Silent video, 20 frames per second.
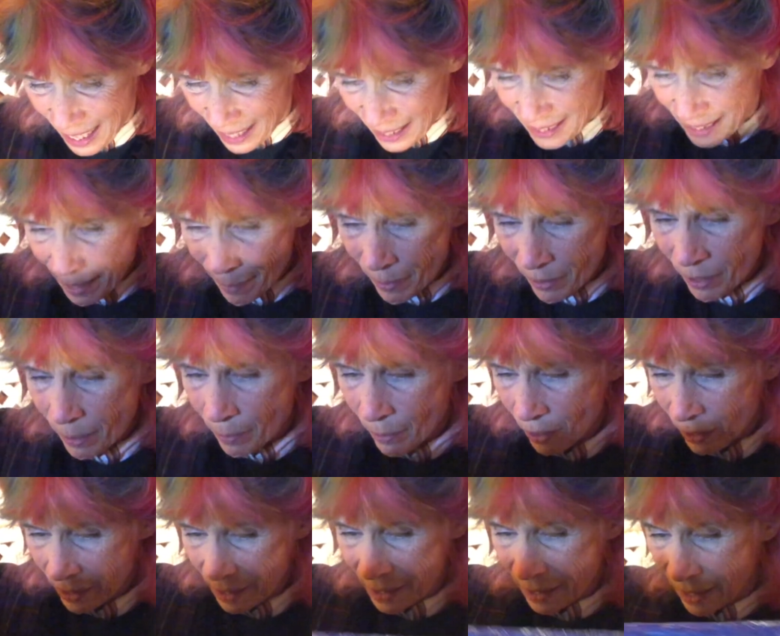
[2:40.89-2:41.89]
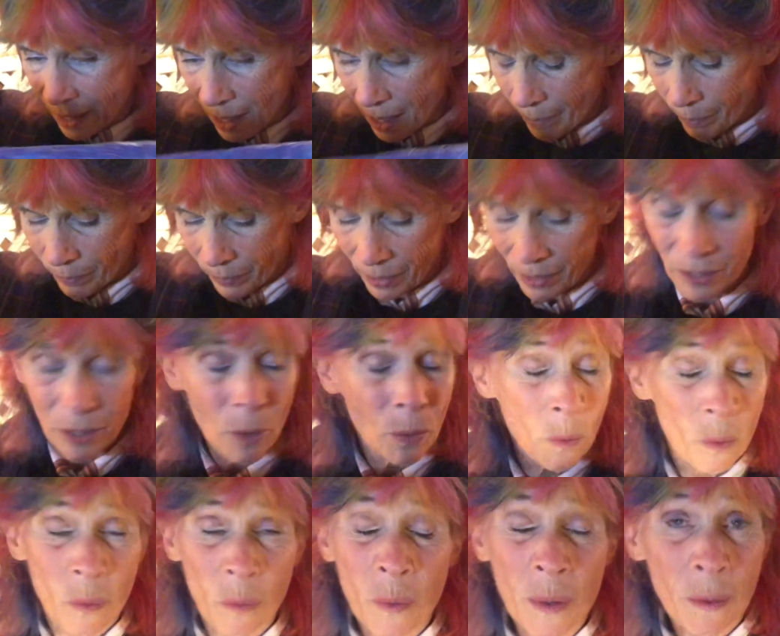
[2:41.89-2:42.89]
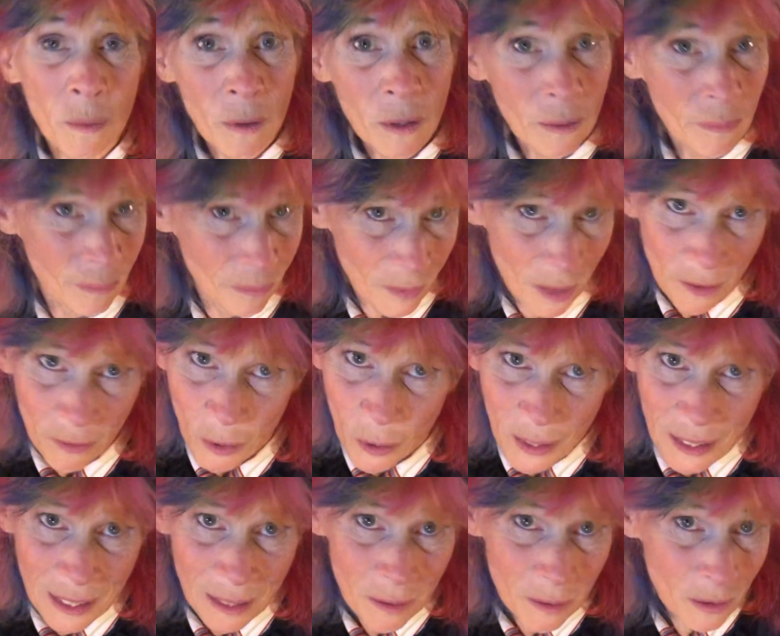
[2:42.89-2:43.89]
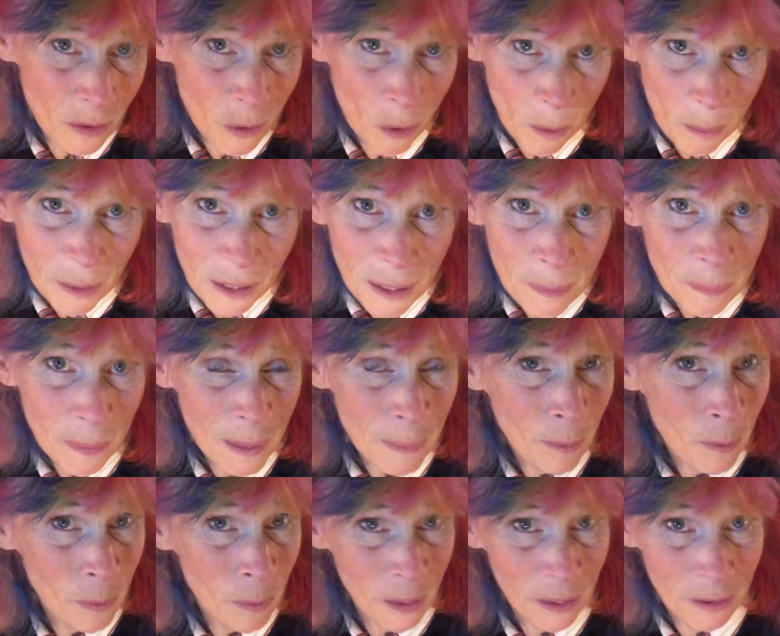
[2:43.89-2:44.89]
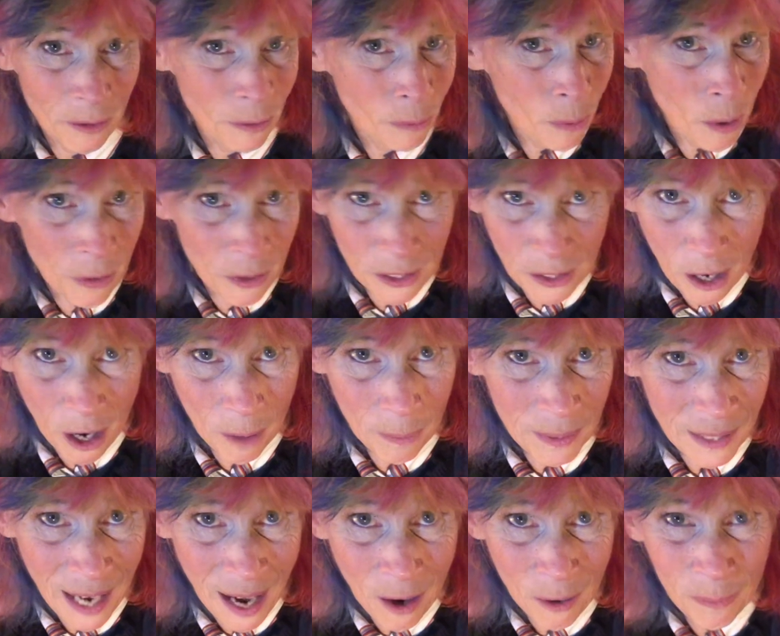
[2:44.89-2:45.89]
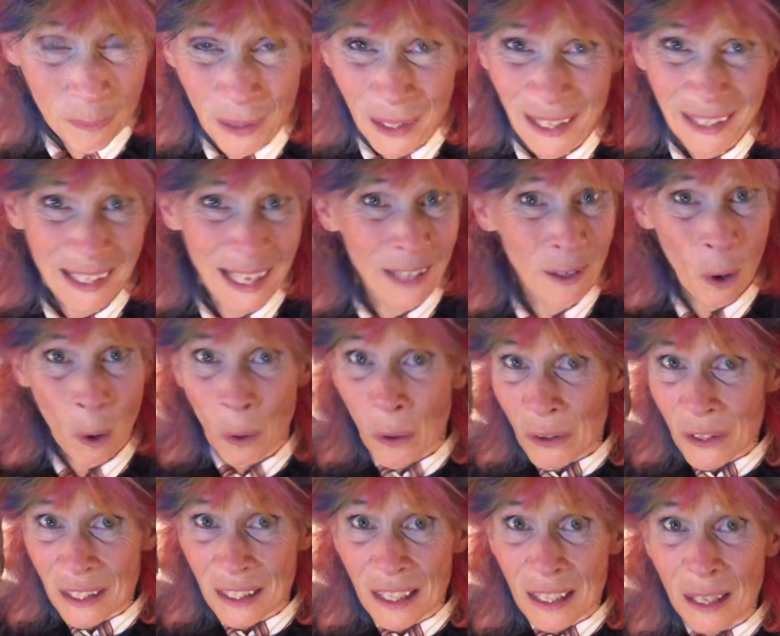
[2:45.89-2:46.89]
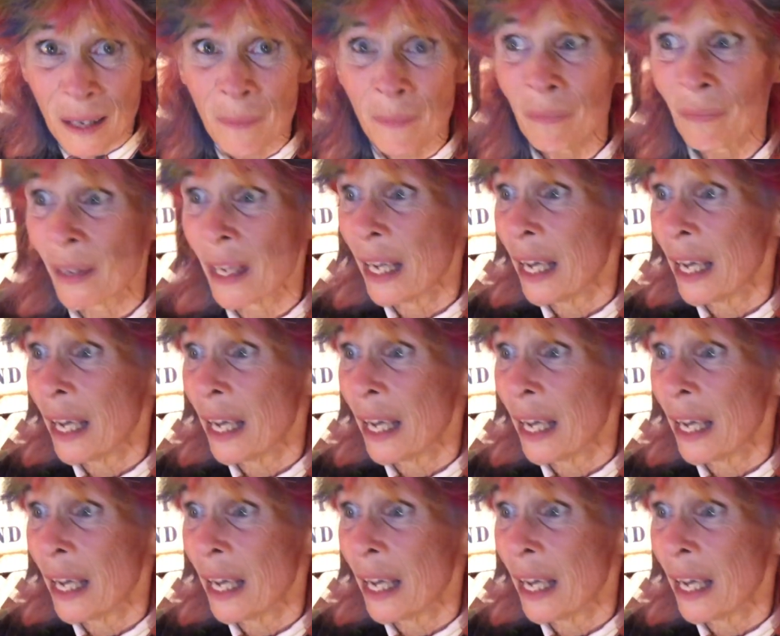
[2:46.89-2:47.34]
some of them are, so we were, of course, normally people would throw the tarps out because they had holes in them.